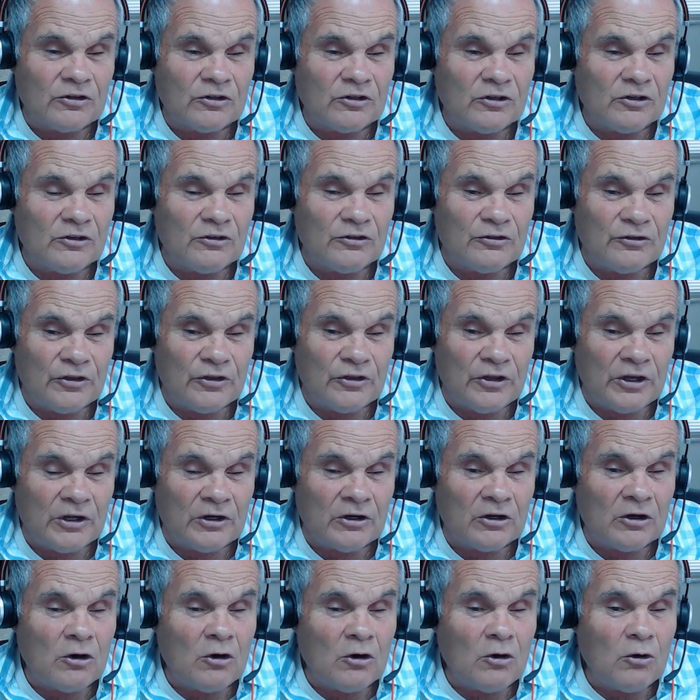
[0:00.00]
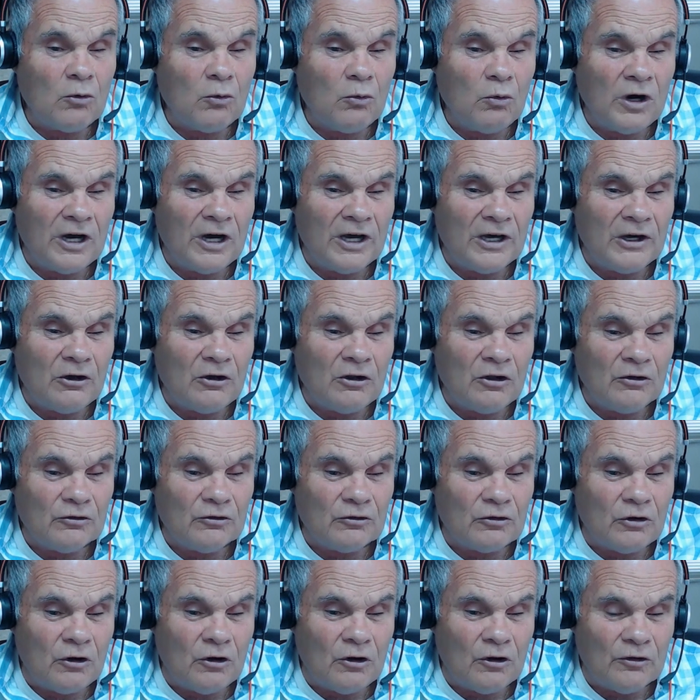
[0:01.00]
is that why
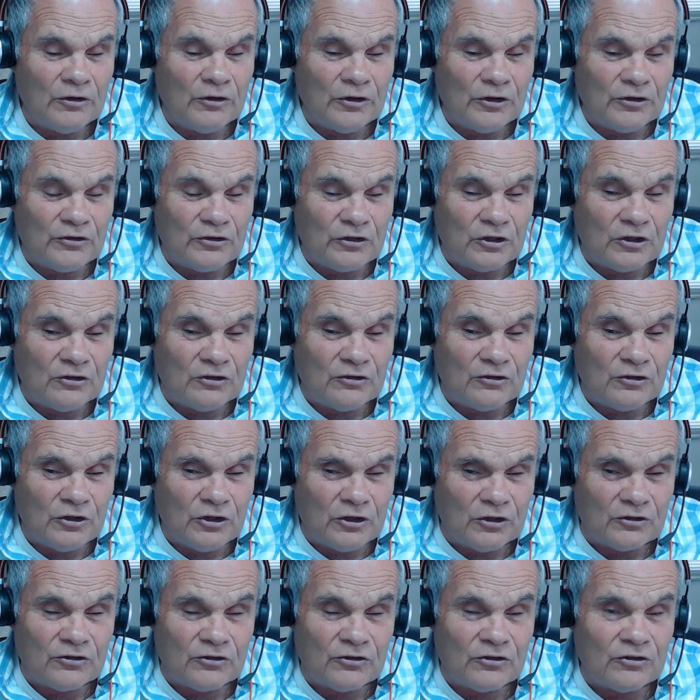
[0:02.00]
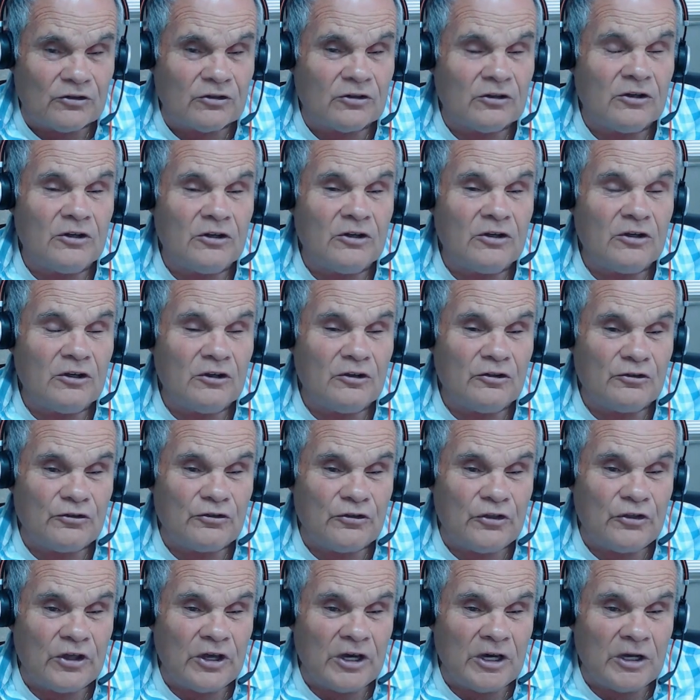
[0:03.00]
all this exists is
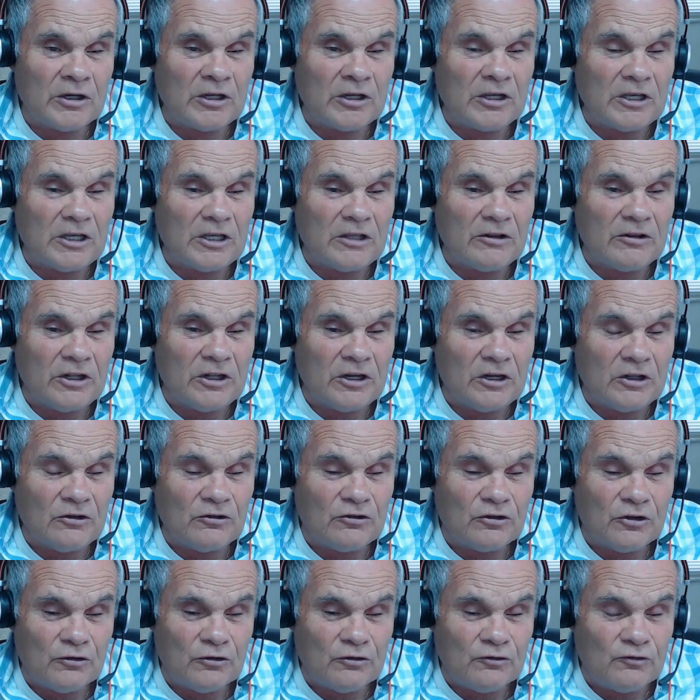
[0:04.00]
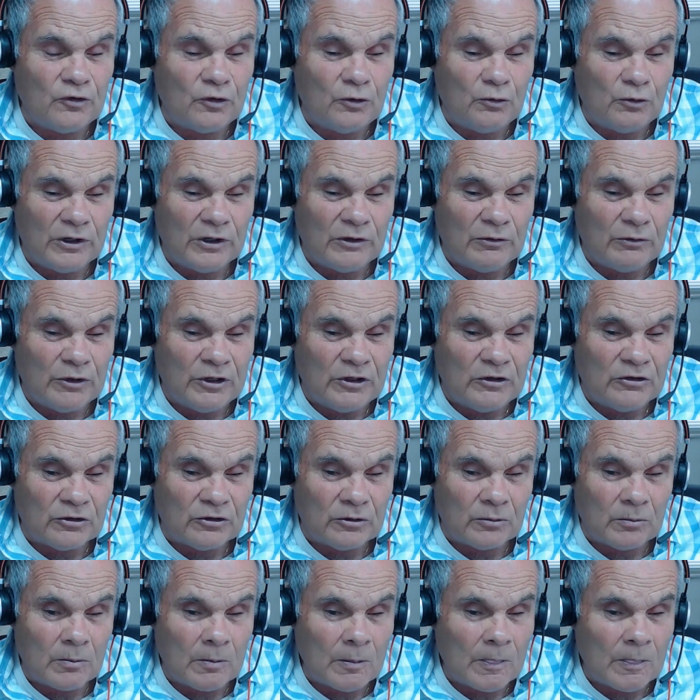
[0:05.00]
that it exists for one reason.